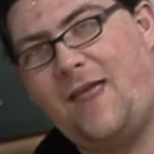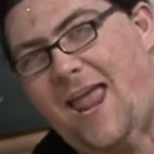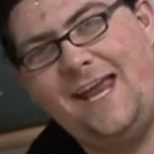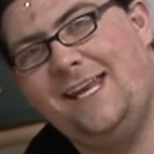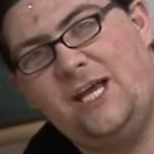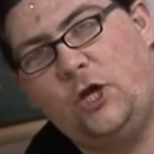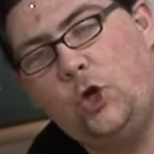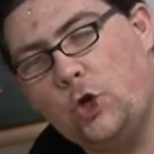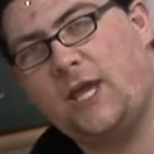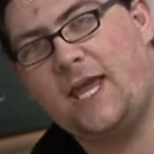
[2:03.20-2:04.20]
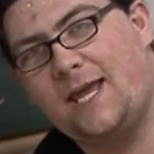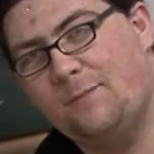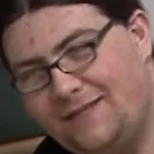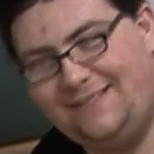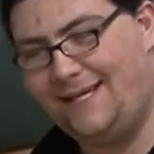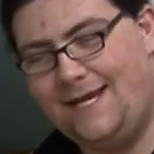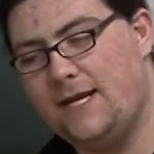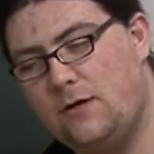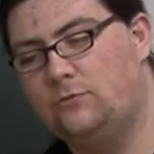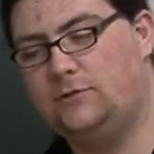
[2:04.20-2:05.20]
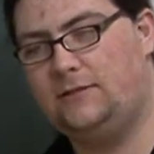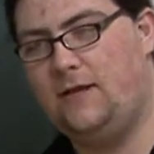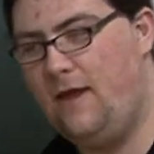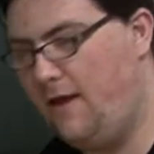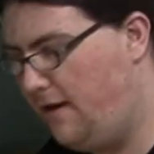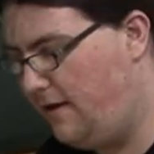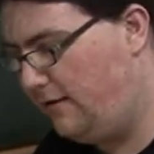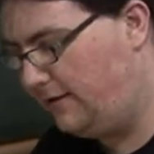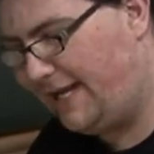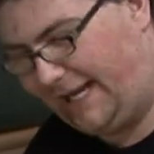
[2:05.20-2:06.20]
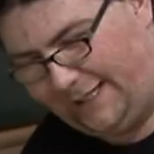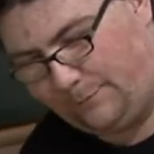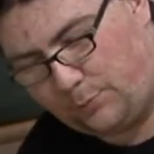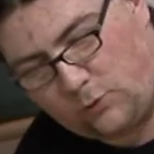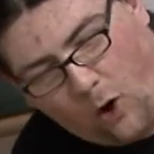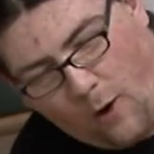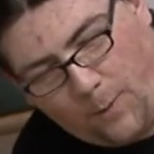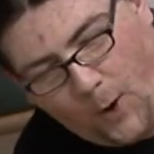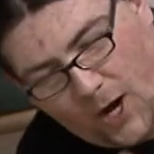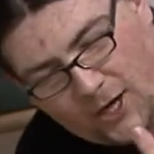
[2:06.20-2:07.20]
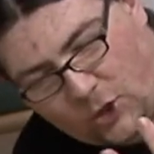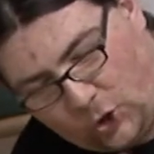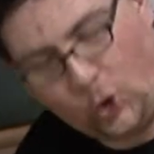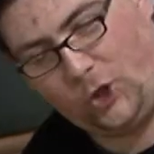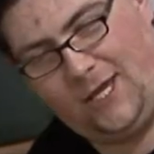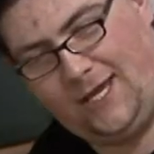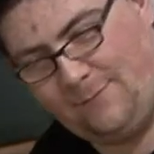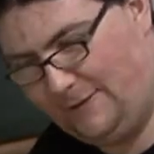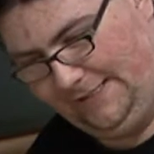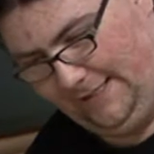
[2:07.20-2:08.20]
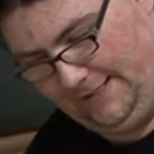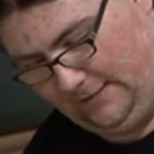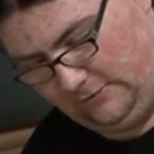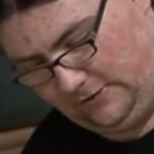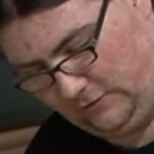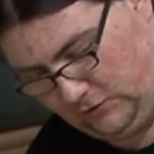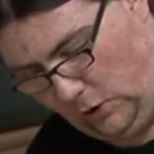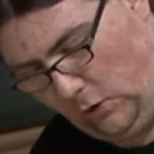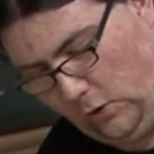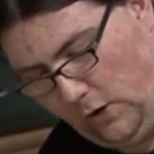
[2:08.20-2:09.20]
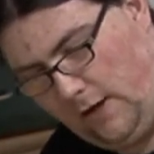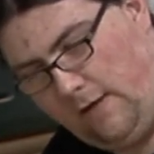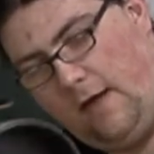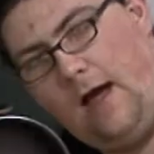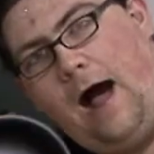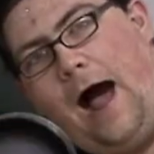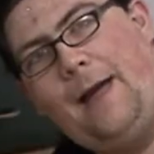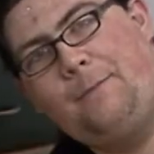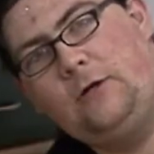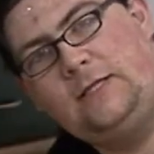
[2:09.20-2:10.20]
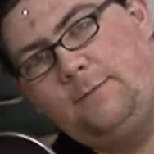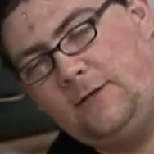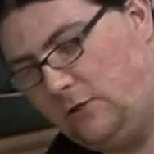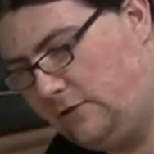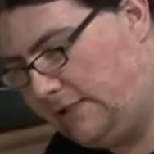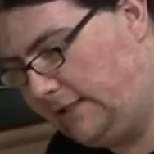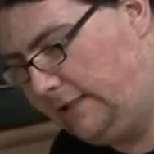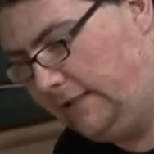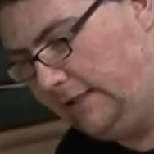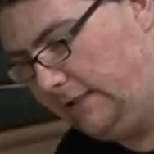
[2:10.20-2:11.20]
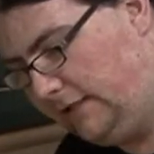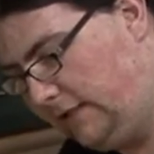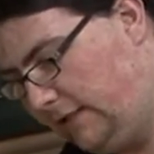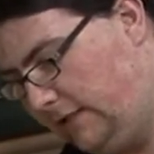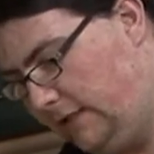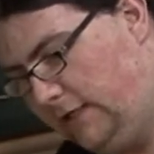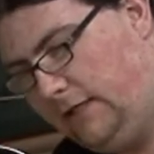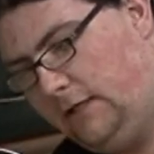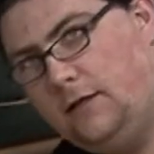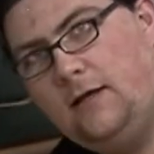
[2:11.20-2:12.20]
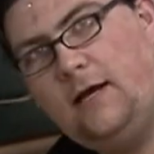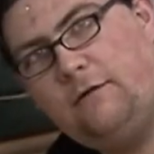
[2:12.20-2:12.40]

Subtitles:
any cooking materials, like proper cooking materials. So I'm going to be using a